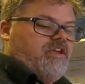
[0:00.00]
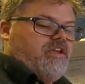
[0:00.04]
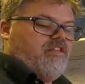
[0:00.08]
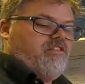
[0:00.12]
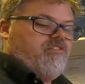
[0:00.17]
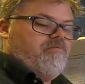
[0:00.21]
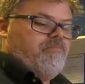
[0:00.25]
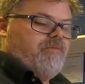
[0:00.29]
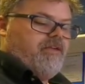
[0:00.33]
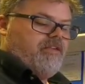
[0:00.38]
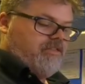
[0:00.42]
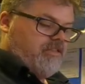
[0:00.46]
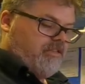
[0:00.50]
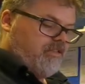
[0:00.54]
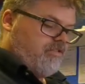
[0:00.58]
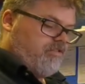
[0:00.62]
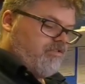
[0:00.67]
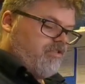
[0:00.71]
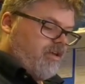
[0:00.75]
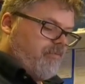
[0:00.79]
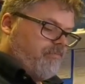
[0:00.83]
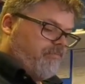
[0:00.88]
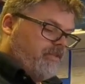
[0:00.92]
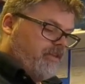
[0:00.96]
like it's missing
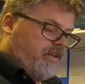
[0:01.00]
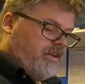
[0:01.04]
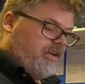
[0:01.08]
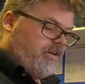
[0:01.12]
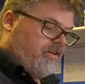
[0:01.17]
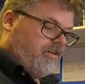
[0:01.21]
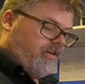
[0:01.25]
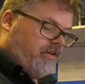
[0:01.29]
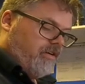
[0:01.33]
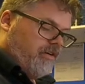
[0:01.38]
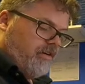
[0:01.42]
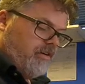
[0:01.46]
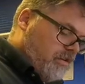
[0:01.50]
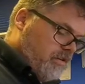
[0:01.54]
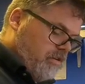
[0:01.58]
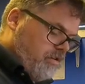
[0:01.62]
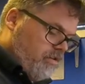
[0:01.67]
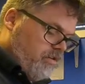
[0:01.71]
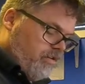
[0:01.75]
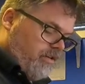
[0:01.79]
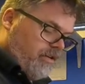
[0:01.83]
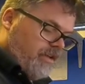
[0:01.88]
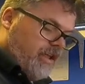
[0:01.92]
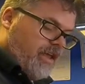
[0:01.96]
something here.
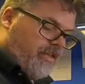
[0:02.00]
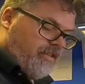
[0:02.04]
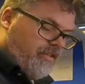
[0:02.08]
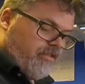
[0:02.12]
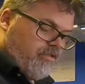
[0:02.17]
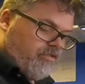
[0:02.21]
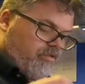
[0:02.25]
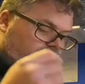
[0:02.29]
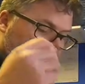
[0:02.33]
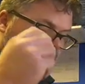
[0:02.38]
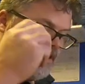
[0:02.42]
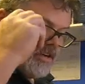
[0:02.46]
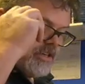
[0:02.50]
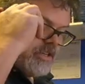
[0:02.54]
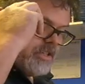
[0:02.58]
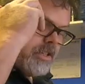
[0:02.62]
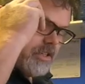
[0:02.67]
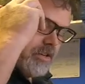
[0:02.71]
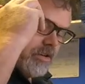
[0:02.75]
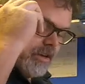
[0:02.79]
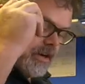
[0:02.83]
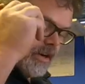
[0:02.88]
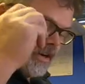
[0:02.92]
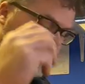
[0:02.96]
Oh, yeah, the screw. I
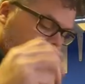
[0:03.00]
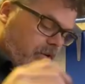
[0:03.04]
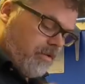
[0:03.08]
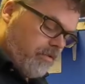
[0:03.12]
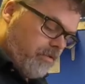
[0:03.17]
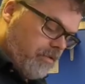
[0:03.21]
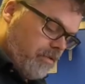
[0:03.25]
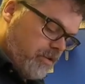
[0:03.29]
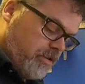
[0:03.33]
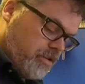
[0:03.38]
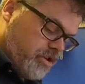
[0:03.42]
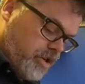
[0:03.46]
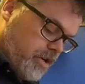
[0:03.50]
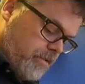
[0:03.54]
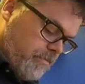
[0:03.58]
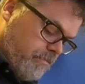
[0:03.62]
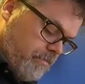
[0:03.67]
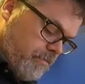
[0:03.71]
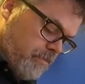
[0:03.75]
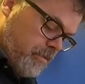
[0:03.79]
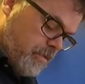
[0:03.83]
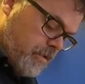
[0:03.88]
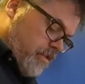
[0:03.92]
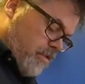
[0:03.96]
just took it out, Jim.
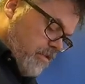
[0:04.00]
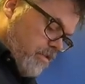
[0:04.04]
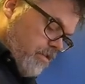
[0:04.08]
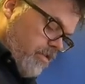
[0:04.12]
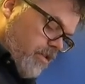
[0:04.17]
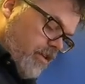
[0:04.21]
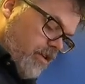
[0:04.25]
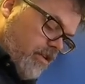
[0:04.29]
So